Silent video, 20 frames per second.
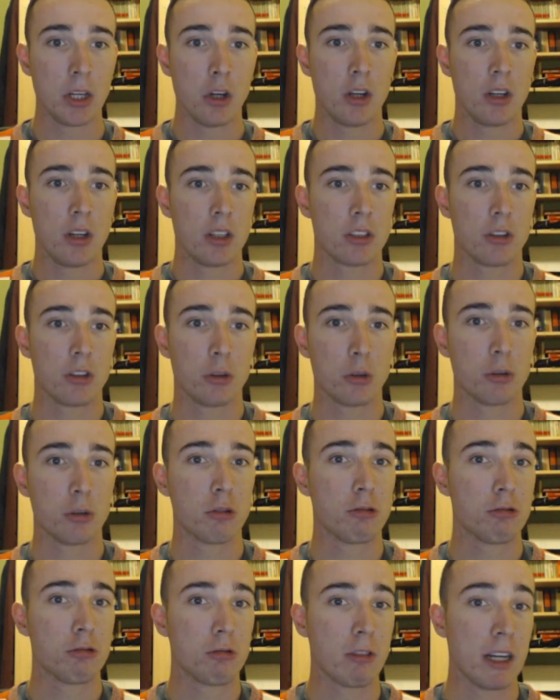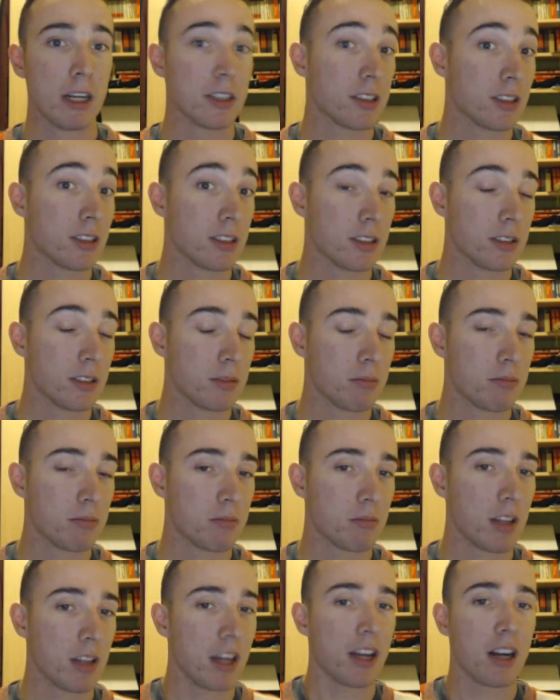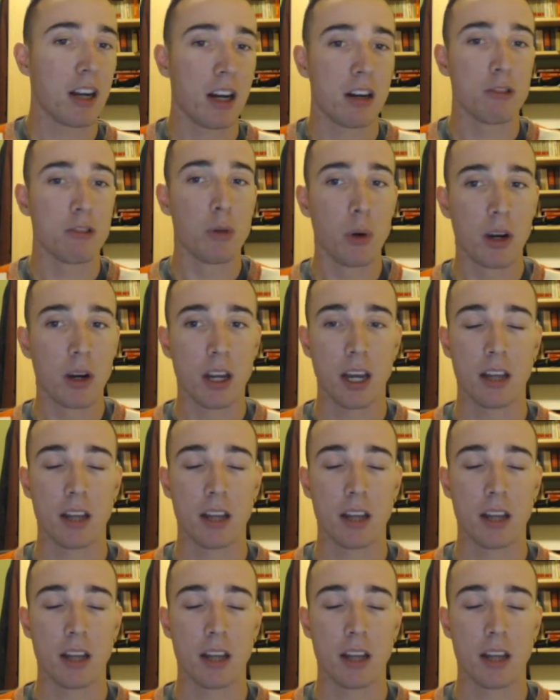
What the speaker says: So let's take a look